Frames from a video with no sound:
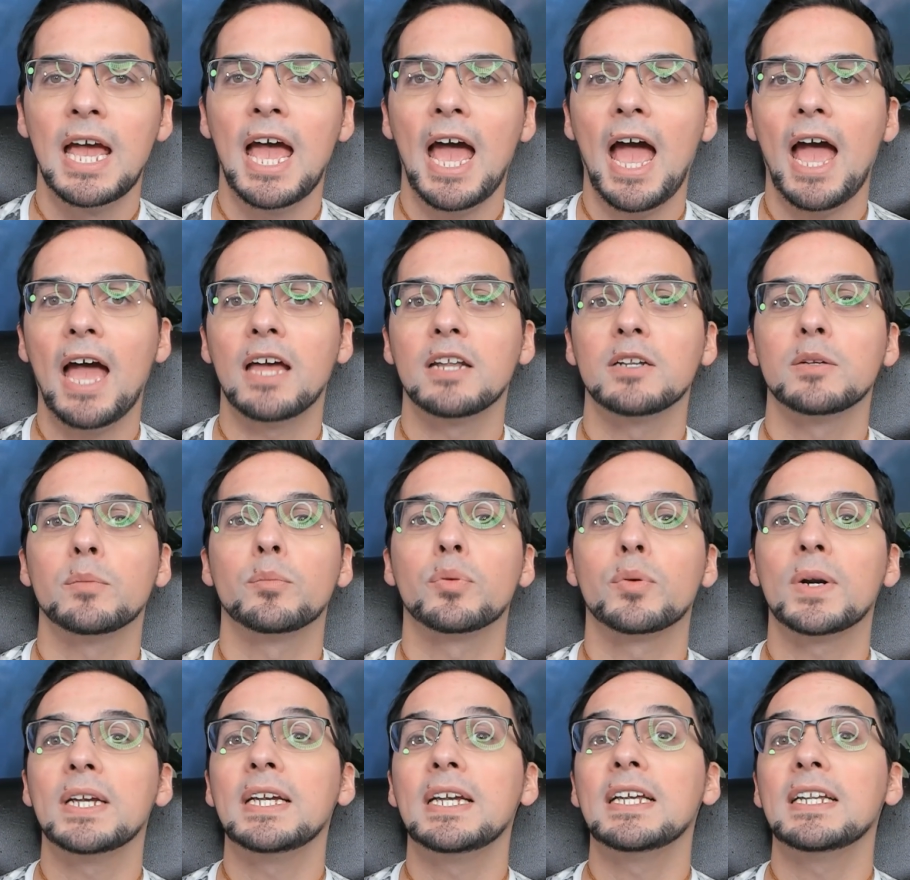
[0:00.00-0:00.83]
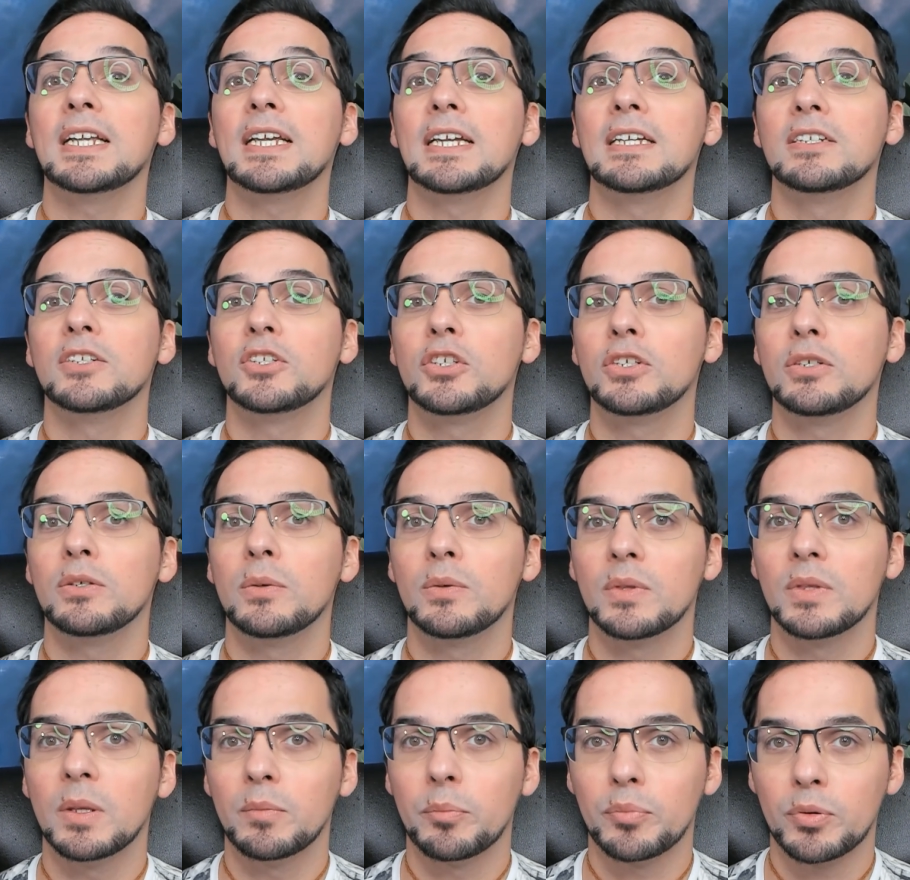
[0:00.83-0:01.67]
and bring it
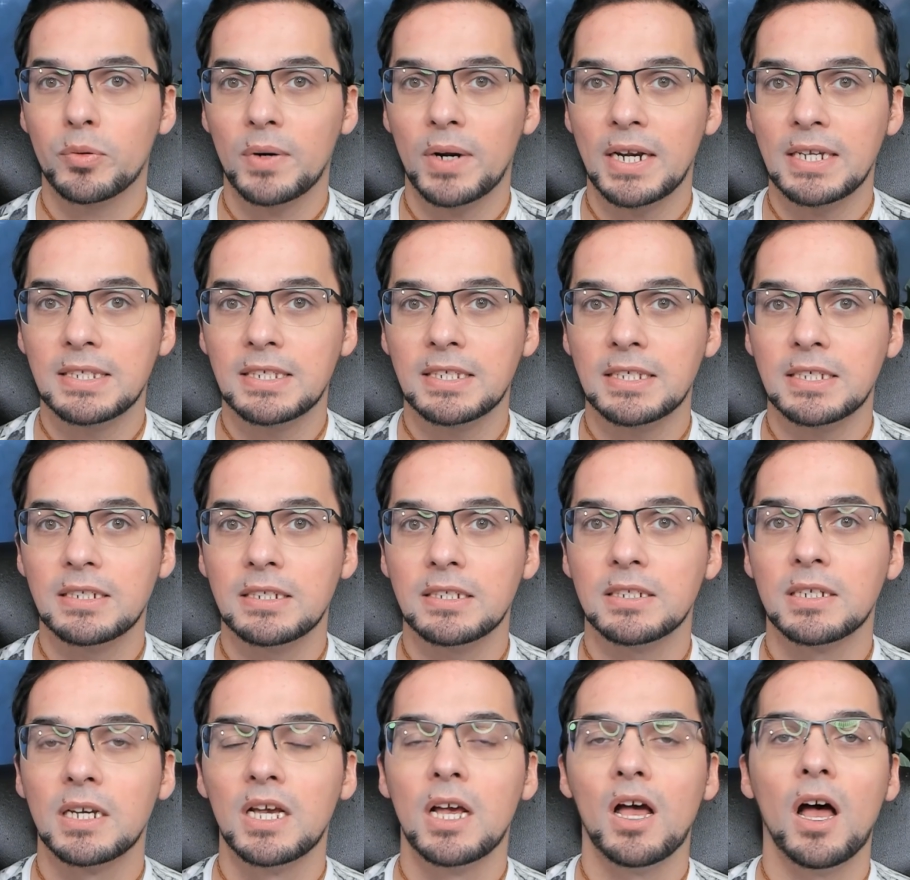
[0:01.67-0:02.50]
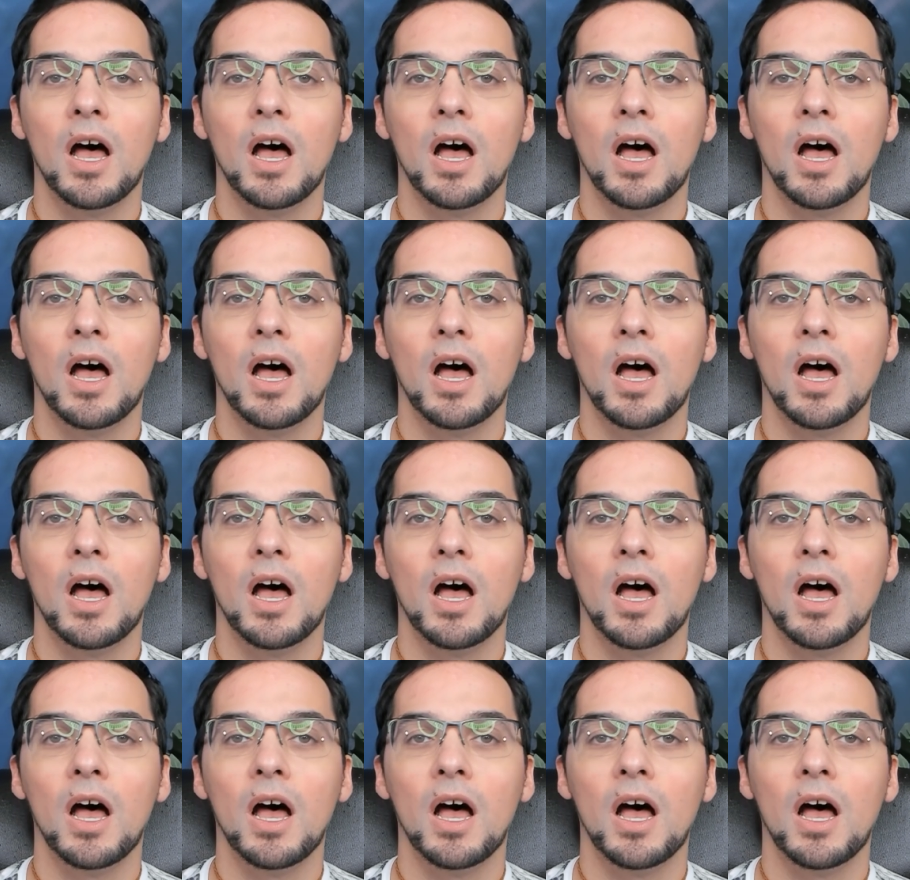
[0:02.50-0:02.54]
into the present.